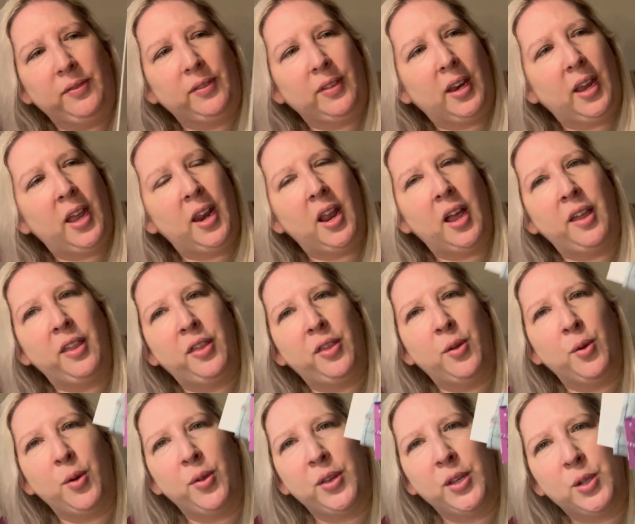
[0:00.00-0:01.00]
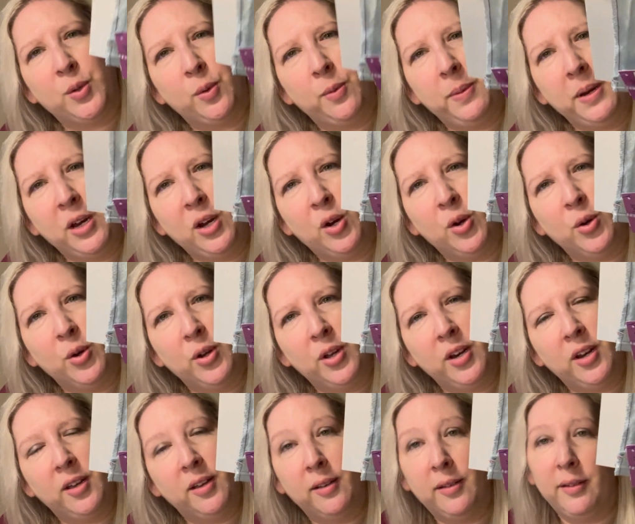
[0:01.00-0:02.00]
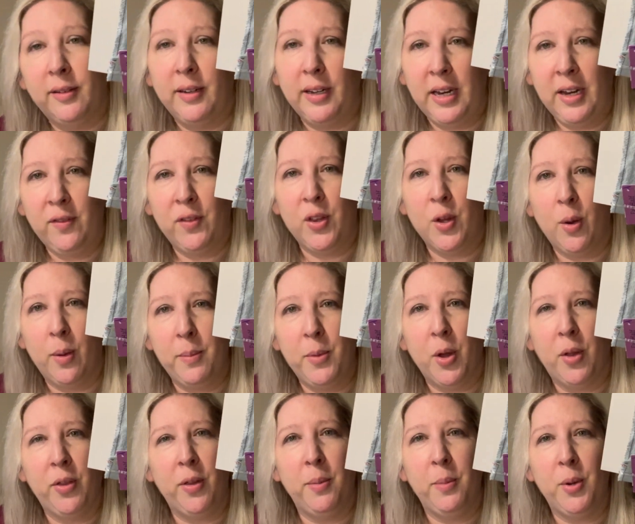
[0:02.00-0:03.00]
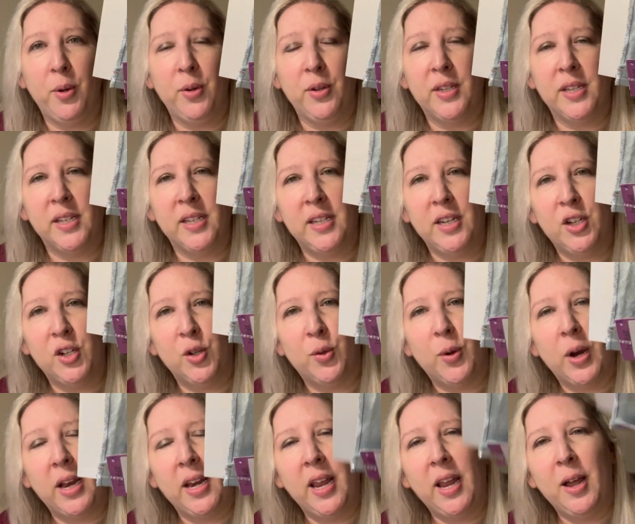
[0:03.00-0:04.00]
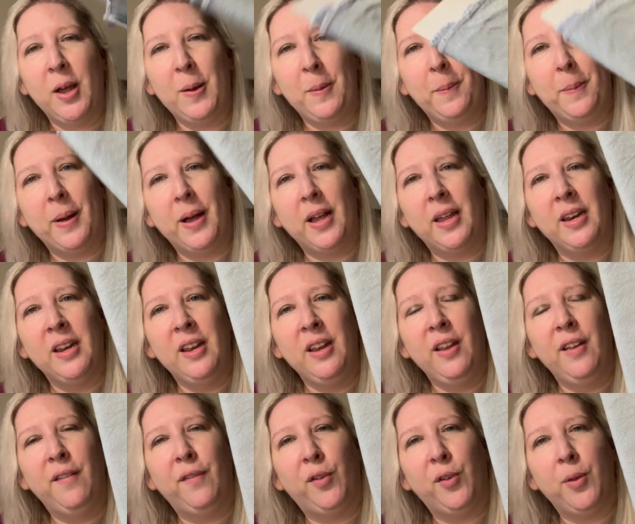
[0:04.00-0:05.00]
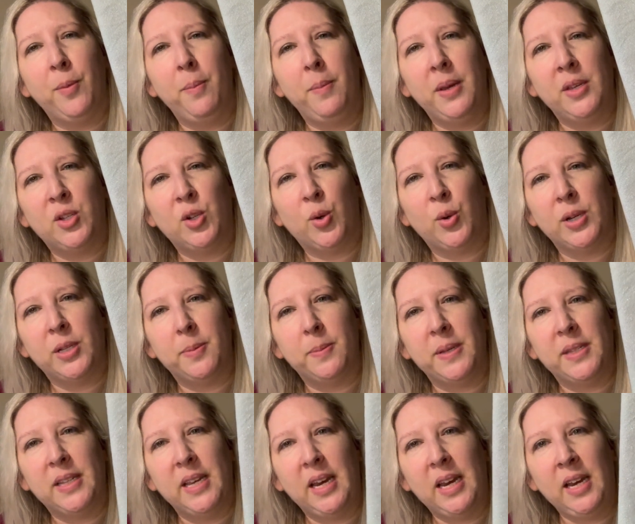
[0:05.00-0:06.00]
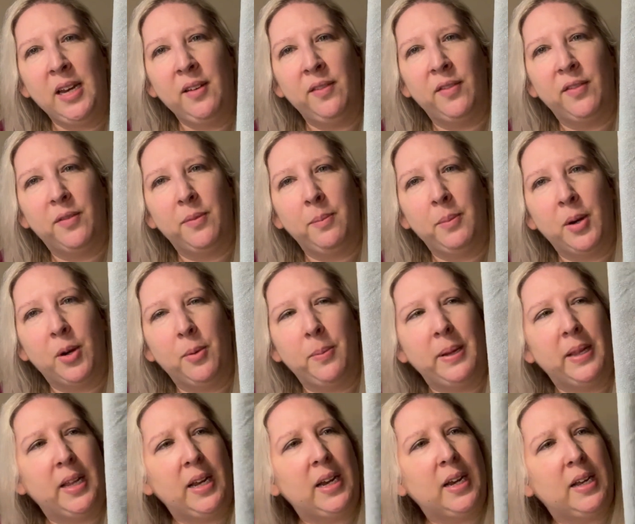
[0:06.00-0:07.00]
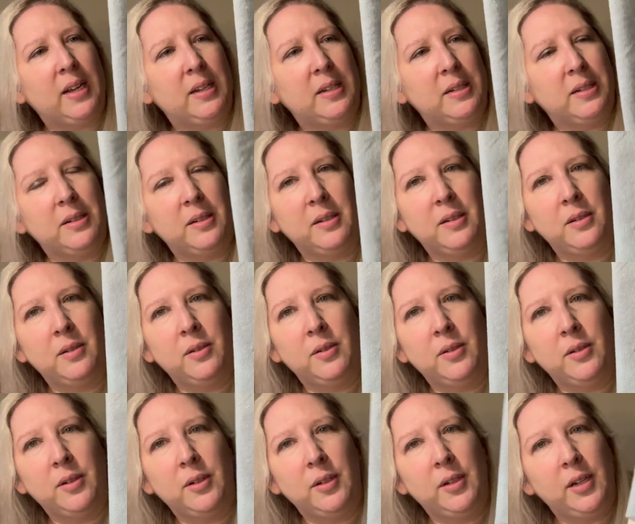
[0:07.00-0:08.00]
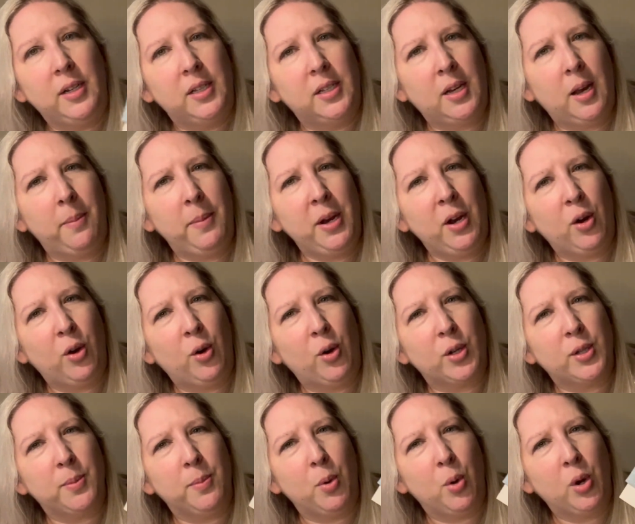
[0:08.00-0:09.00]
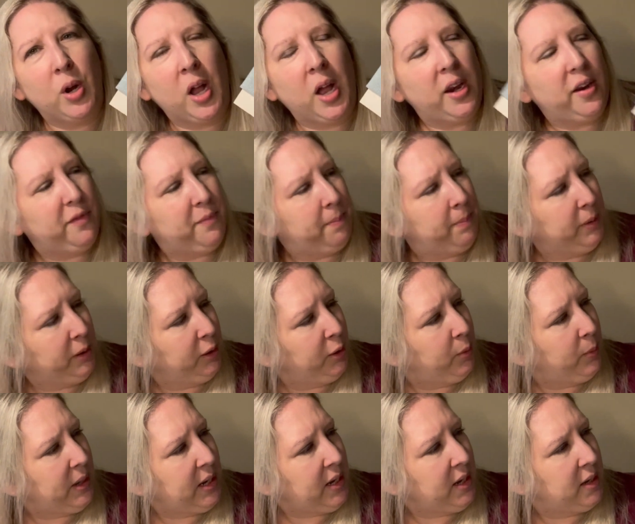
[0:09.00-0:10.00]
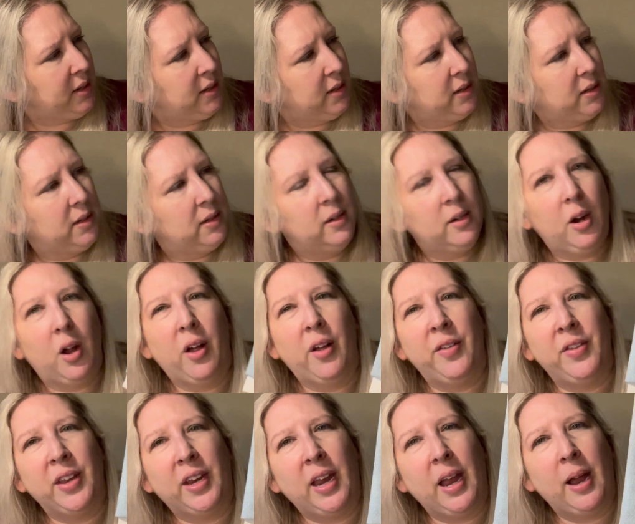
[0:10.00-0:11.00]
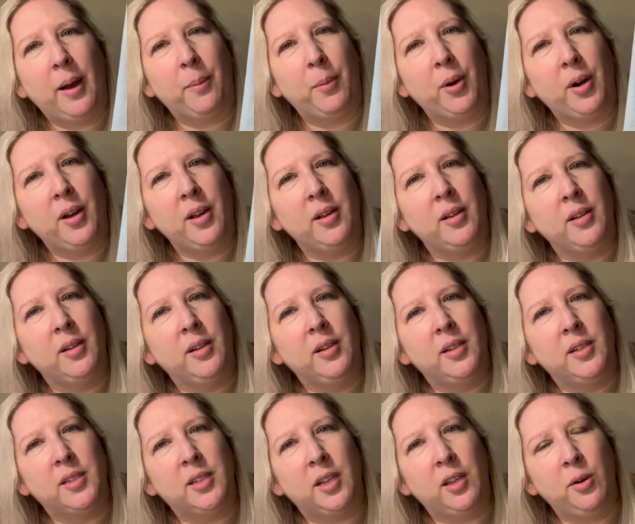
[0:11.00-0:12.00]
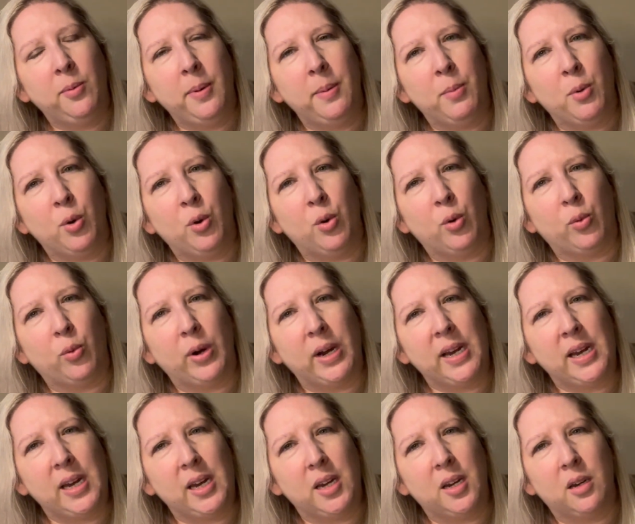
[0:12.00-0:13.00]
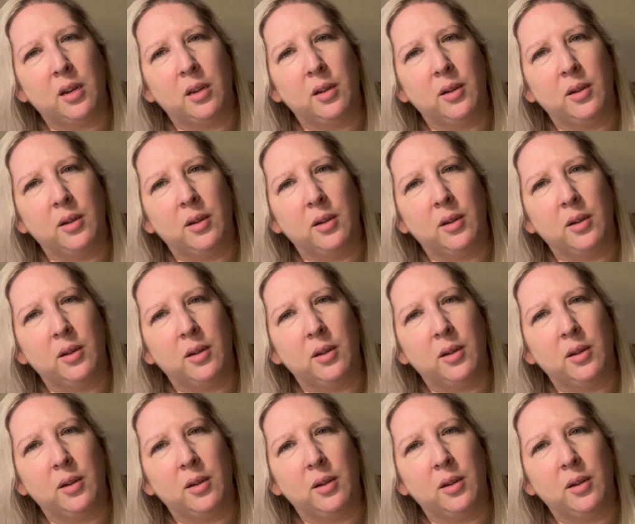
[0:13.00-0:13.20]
And I thought this would be good, even though I'm not in the mood to stitch it right now, but for the Miss Christmas Eve Mirabilia. It's coming across more kind of bluey on the camera. It's a little bit more green.